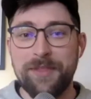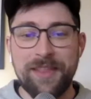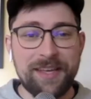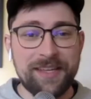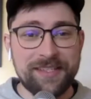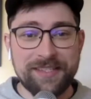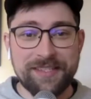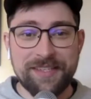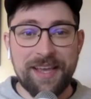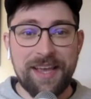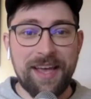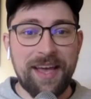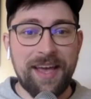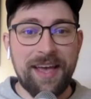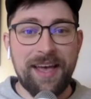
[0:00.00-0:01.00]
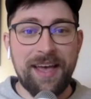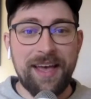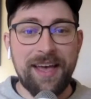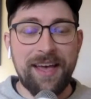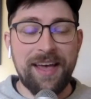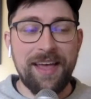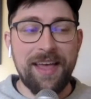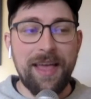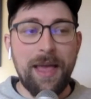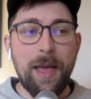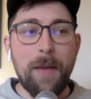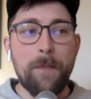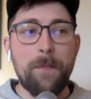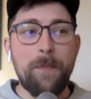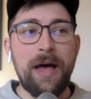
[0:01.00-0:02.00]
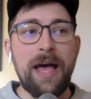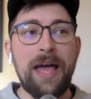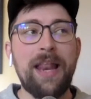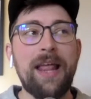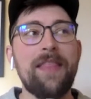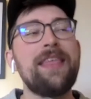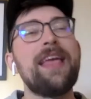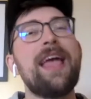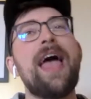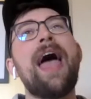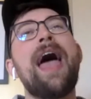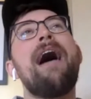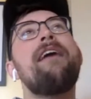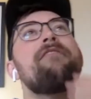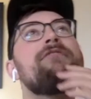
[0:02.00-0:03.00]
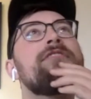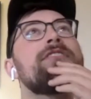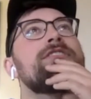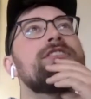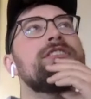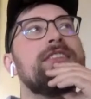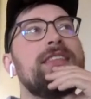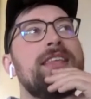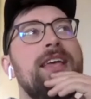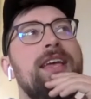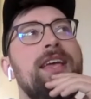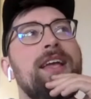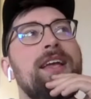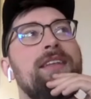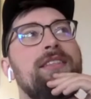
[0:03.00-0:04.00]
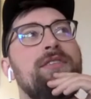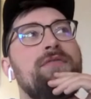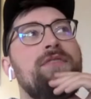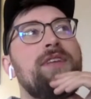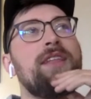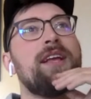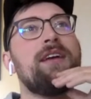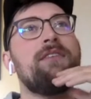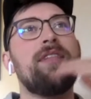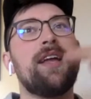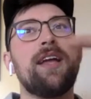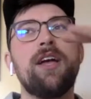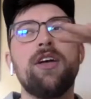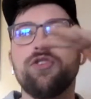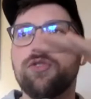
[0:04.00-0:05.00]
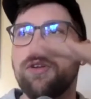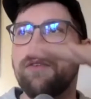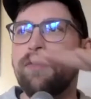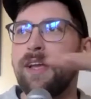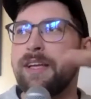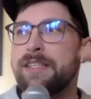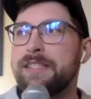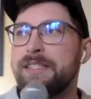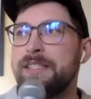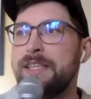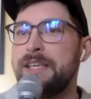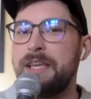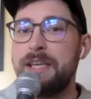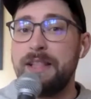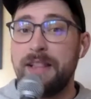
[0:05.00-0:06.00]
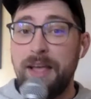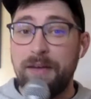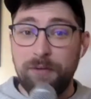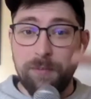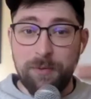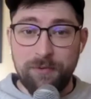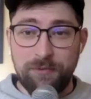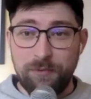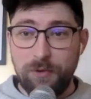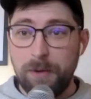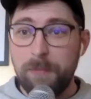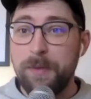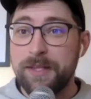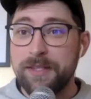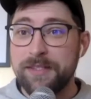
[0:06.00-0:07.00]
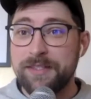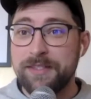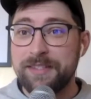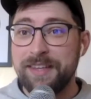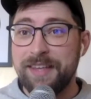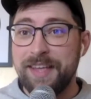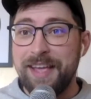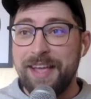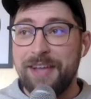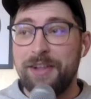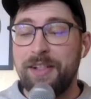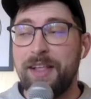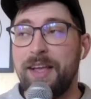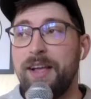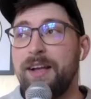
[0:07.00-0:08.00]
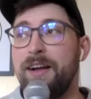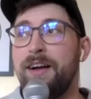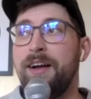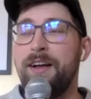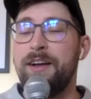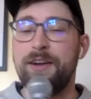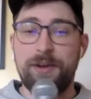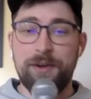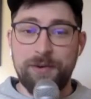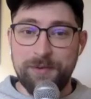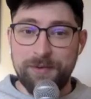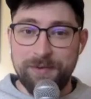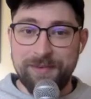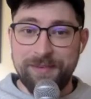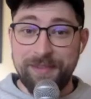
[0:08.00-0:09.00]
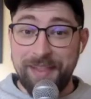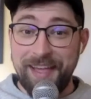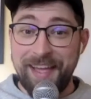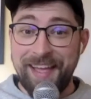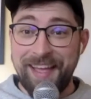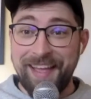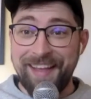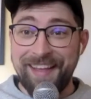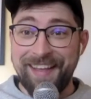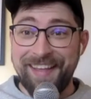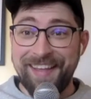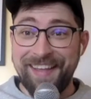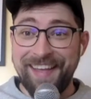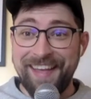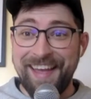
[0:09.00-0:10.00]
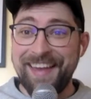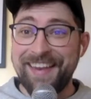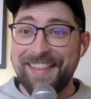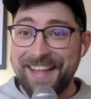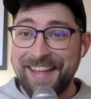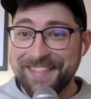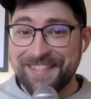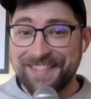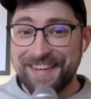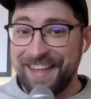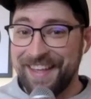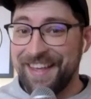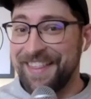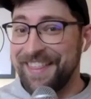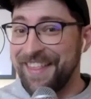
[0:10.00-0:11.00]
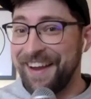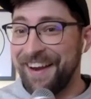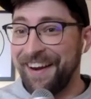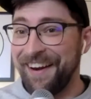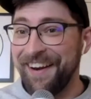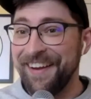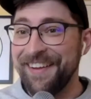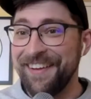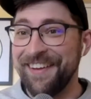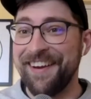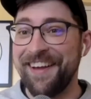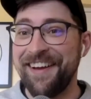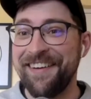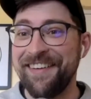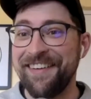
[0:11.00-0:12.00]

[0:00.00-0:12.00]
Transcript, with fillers: this. Uh but the average thing, the feeling of like sort of like a C level performance, you're like, mm uh oh, like how did that sneak yeah. in there? you oh, know oh